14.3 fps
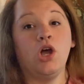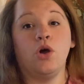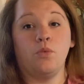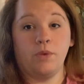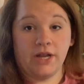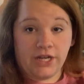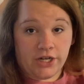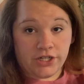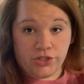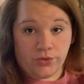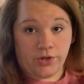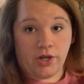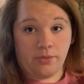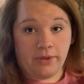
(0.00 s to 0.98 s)
When you're
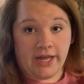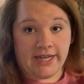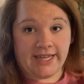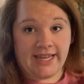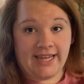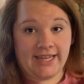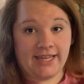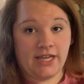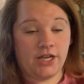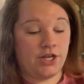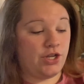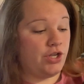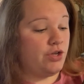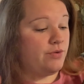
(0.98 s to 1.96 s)
soil blocking,
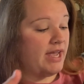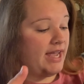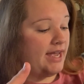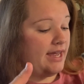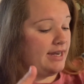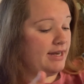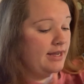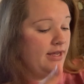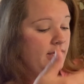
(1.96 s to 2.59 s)
you can